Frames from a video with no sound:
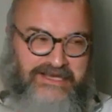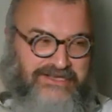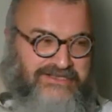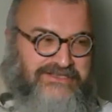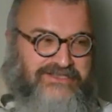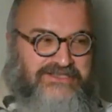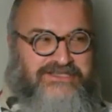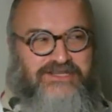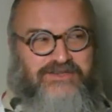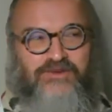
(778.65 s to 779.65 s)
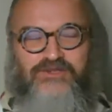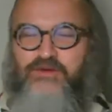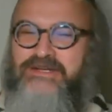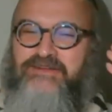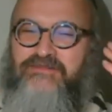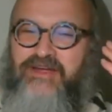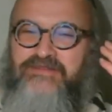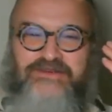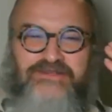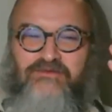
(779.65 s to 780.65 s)
She says, for
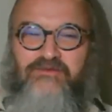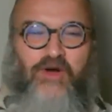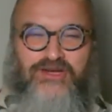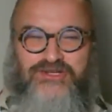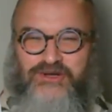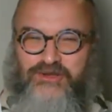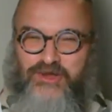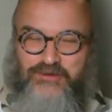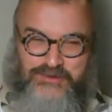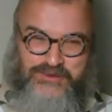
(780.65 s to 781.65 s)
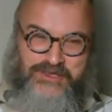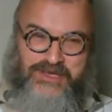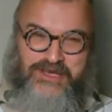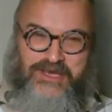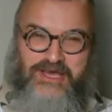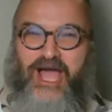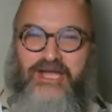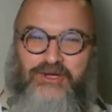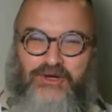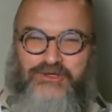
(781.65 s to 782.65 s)
25 years, I've washed your clothes.
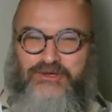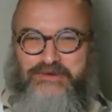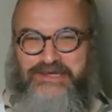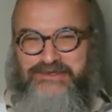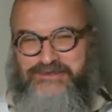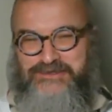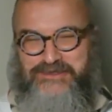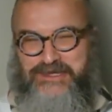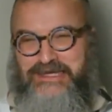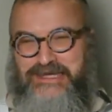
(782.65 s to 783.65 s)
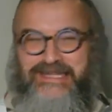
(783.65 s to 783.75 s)
I cooked your meals,